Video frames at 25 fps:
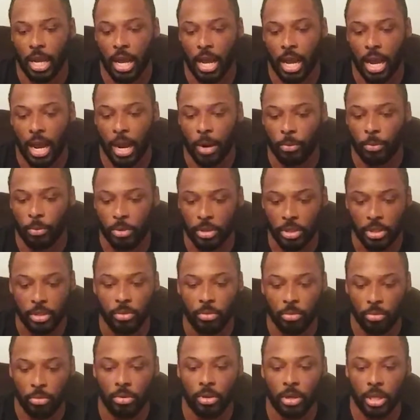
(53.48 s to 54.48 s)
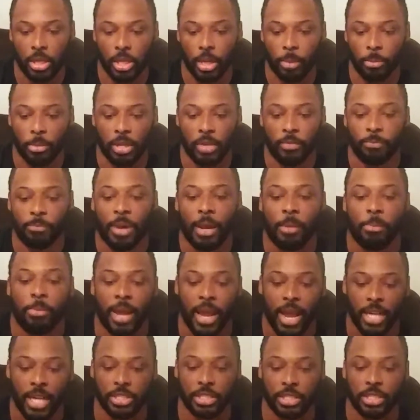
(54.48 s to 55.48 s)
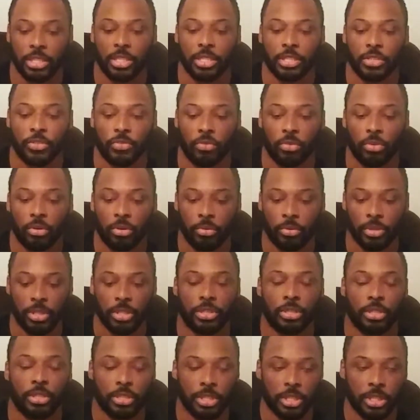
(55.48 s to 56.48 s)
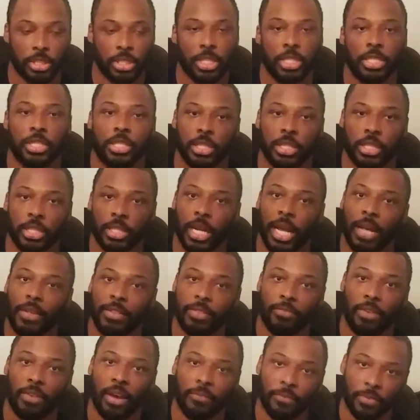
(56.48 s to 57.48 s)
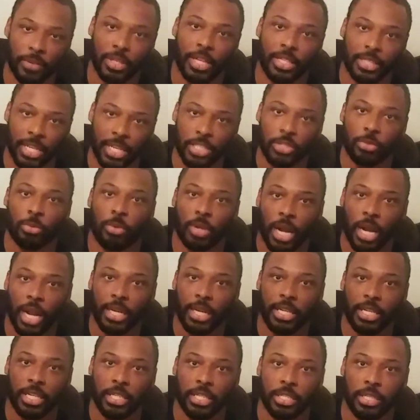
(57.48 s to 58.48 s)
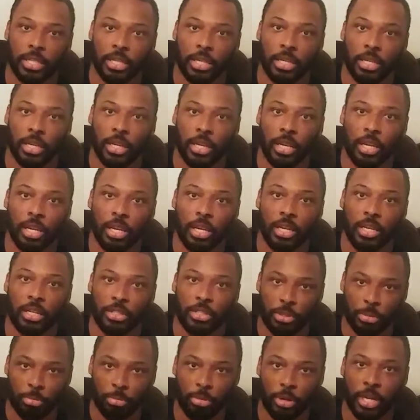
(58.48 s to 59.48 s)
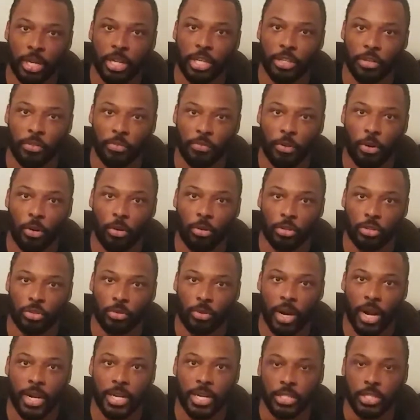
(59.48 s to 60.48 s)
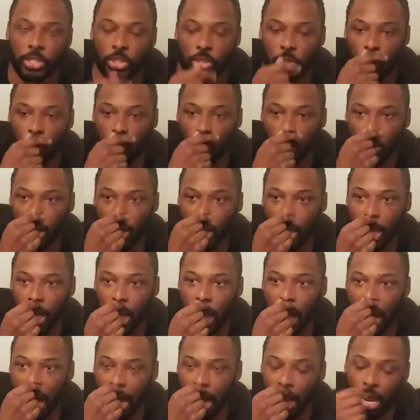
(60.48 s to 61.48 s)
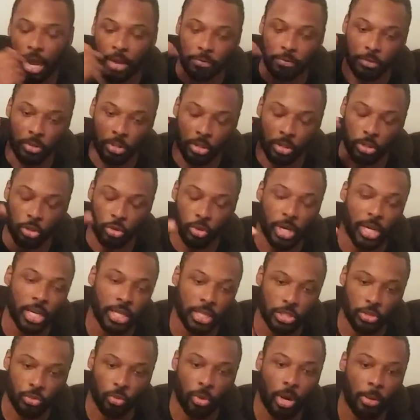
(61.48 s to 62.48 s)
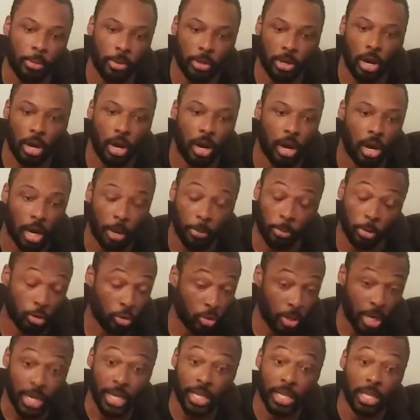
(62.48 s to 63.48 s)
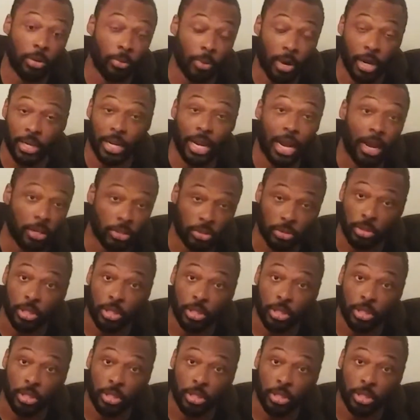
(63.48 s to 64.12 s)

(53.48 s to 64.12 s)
I mean, if my passion is for research and teaching, then I feel like that's what I need to bring to folks, right? And so I've created this webinar. I'm creating it right now. It's on